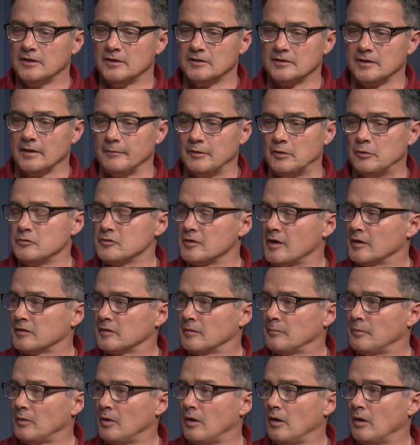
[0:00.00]
Tell me who's got
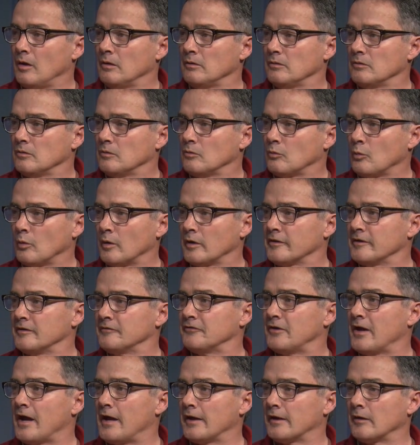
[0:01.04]
the ball, where
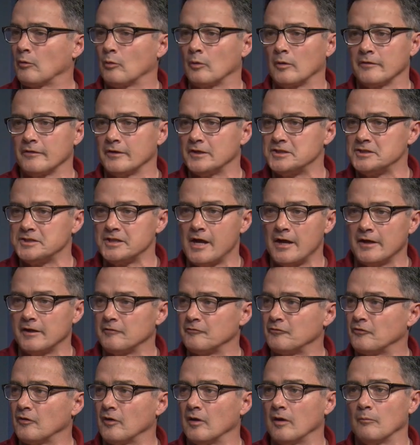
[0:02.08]
they've got it, where they shot
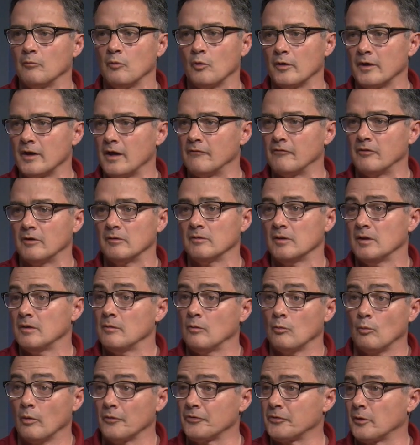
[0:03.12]
it from, whatever,
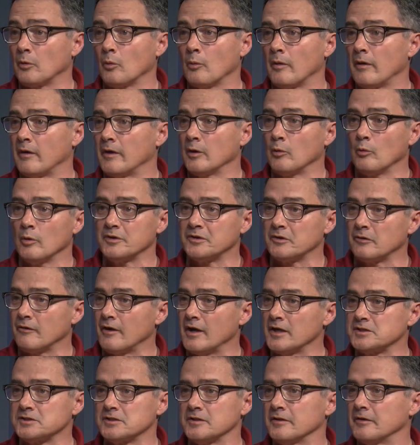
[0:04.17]
what they're wearing, what
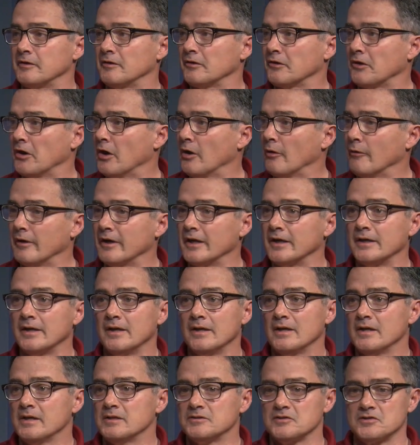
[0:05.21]
direction they're going.
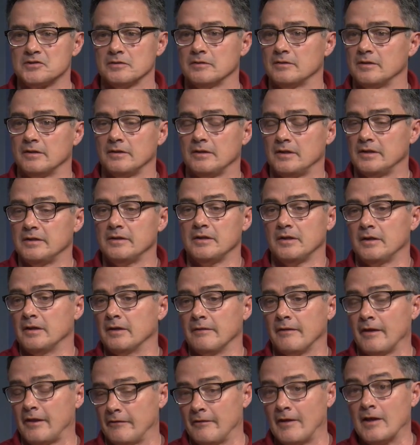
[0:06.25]

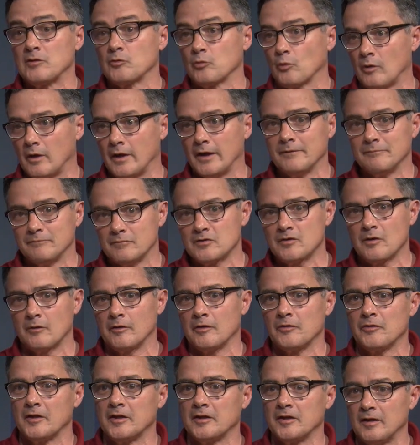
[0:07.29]
And that's where I
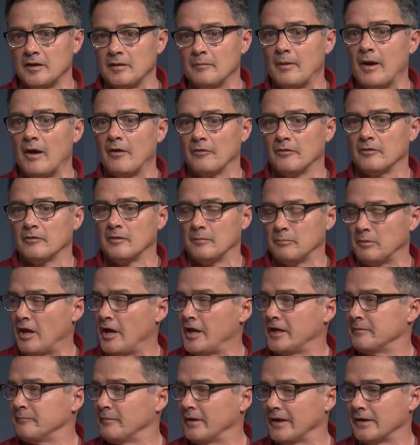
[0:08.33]
started thinking about the
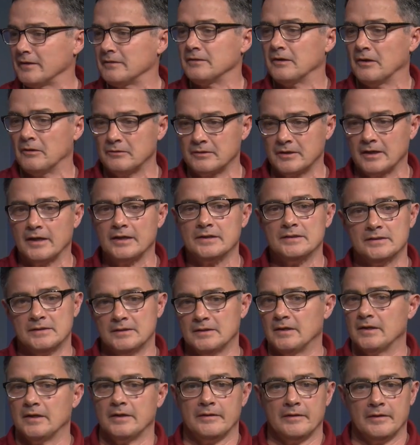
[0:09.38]
blind man. Okay,
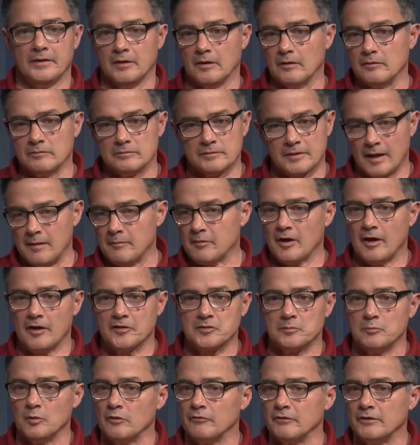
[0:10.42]
you know,
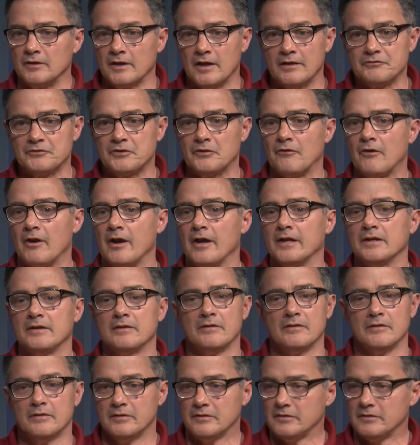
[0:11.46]
Gamecocks are moving left to right.